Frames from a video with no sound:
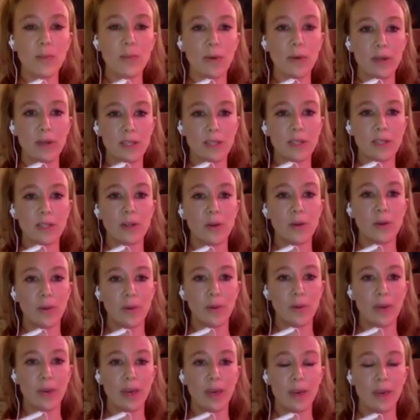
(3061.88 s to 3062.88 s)
important to know
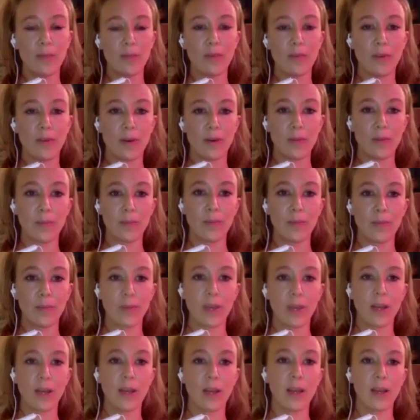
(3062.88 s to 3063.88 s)
where we came from.
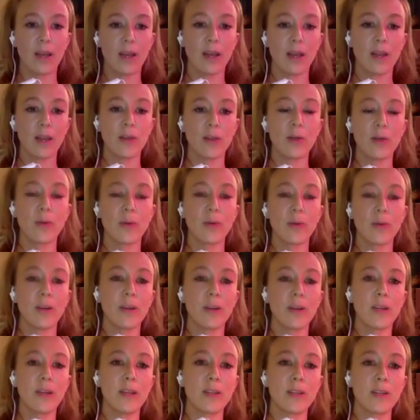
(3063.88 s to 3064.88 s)
And I don't want
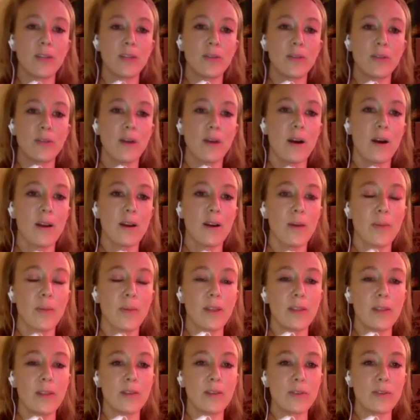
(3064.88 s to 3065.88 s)
you to get too caught up
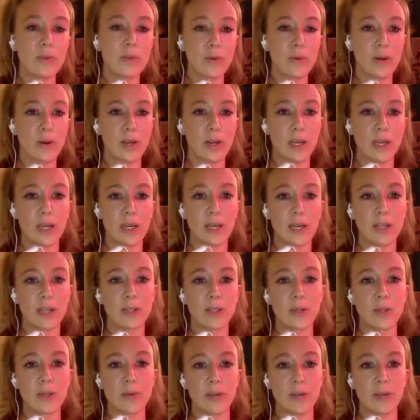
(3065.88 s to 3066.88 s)
in the story, and
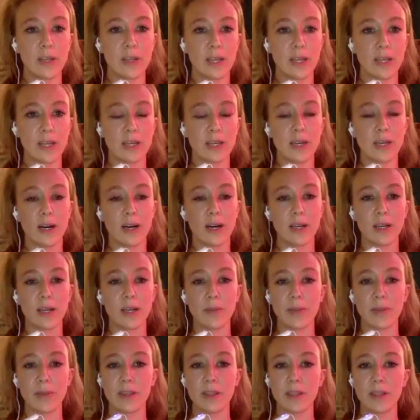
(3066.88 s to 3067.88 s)
I don't want you to get caught
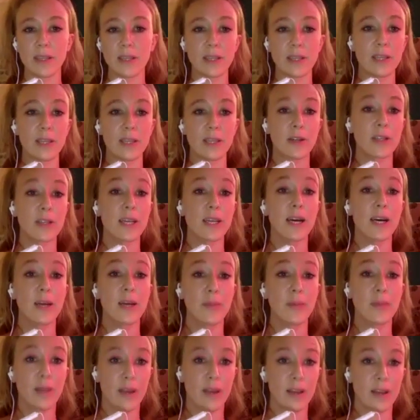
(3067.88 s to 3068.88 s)
up in the linear
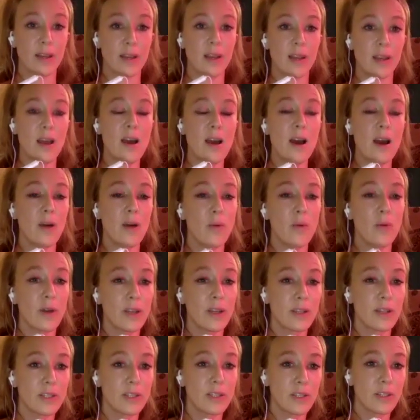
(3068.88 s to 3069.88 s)
timeline. I
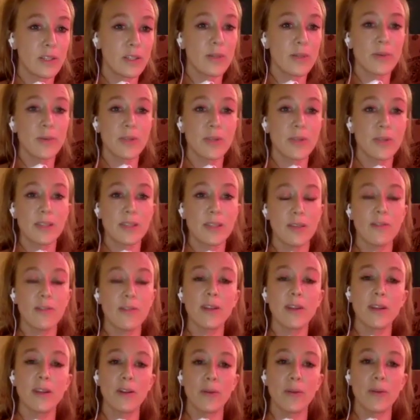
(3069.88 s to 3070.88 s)
want you to just receive
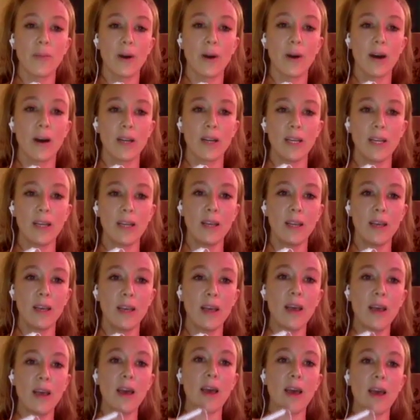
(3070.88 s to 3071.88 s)
it in your body
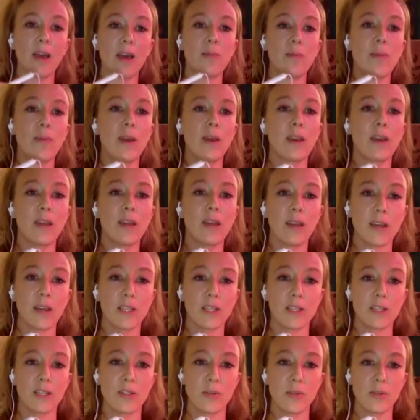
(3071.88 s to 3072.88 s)
and make
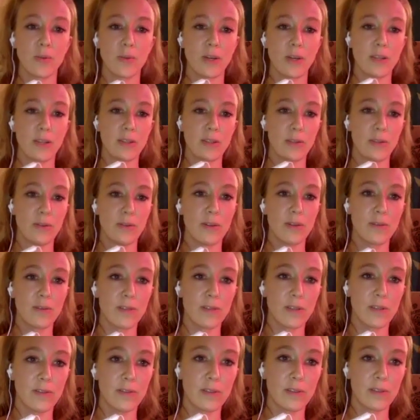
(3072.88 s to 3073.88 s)
connection to what
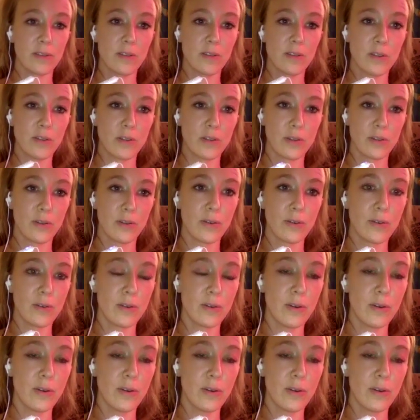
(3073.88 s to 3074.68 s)
intuitively feels true.